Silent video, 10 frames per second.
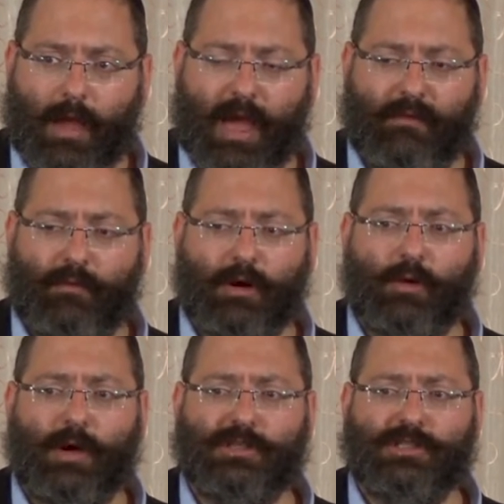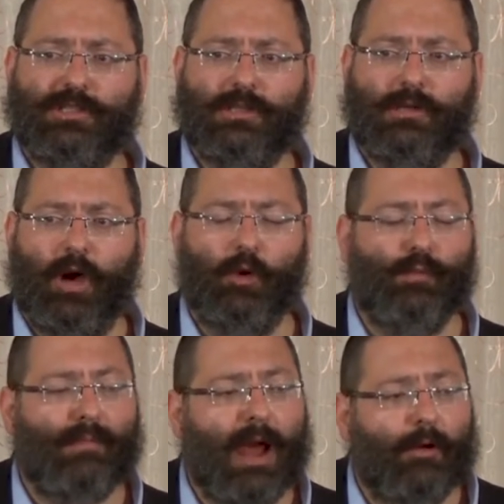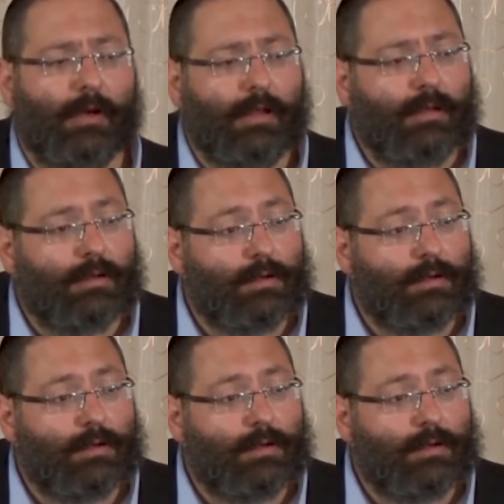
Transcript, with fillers: I have one question. Are you married?